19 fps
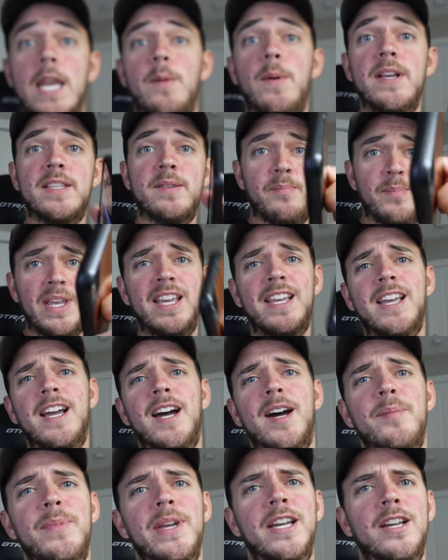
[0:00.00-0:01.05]
Anyways, big
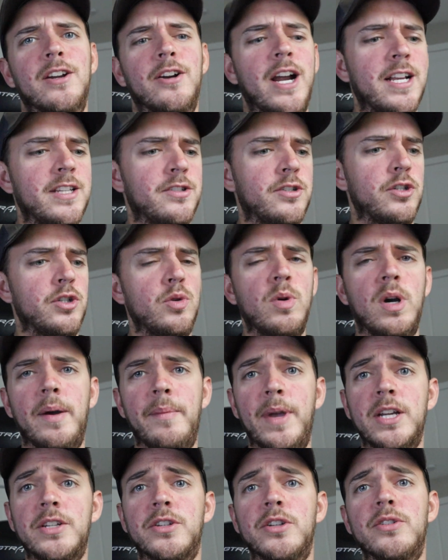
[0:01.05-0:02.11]
congrats to
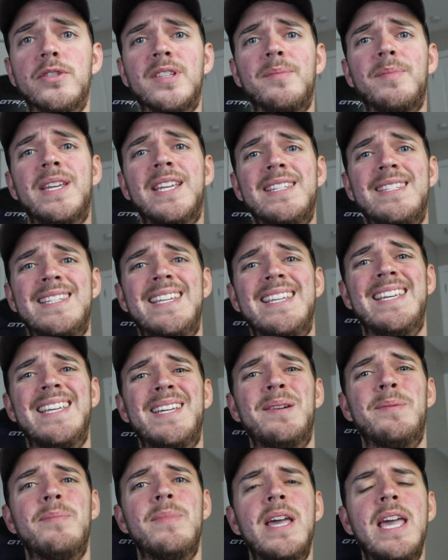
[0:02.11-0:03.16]
you. Make sure you send me a
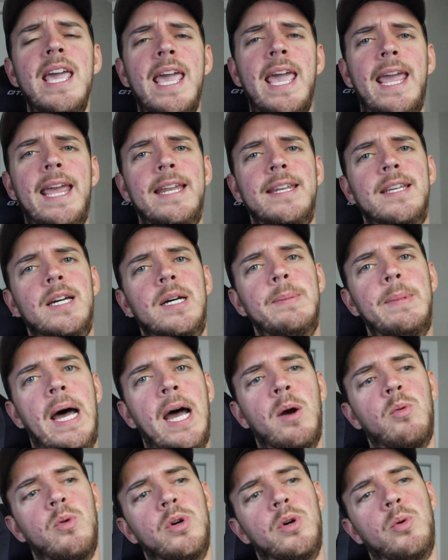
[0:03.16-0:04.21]
DM, and
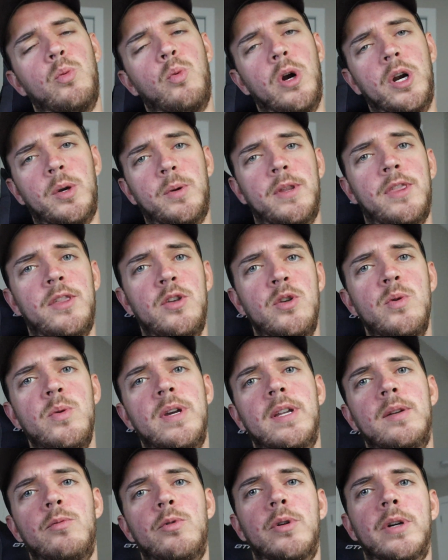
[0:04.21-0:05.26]
I will work with you,
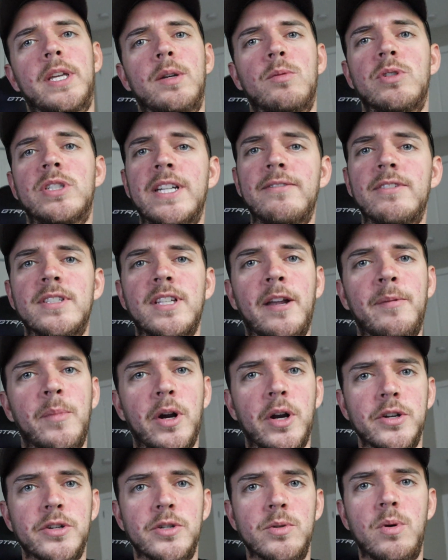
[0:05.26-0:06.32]
and we'll get whichever side
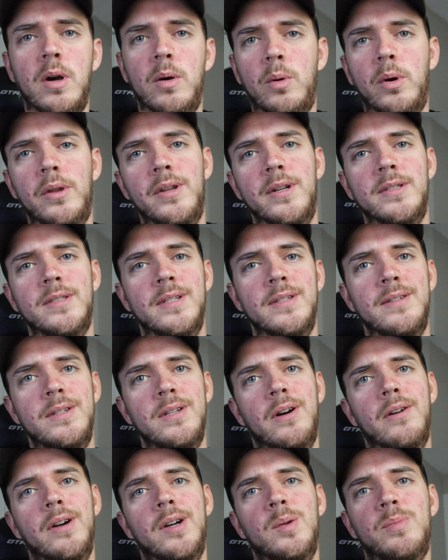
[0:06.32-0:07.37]
markers you want, whether it's the
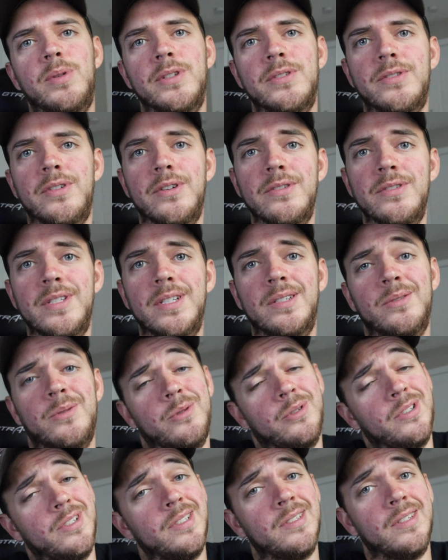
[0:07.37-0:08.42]
DRL plus turn signal
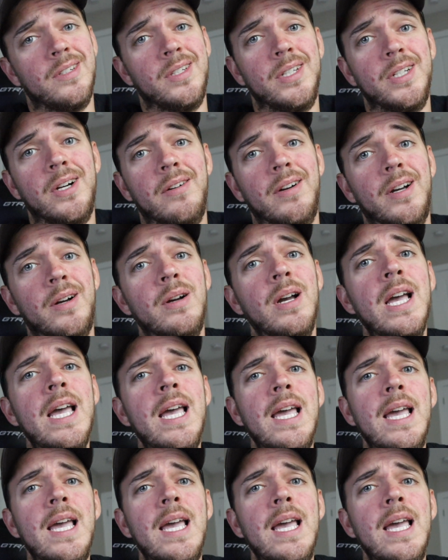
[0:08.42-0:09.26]
or just the DRL.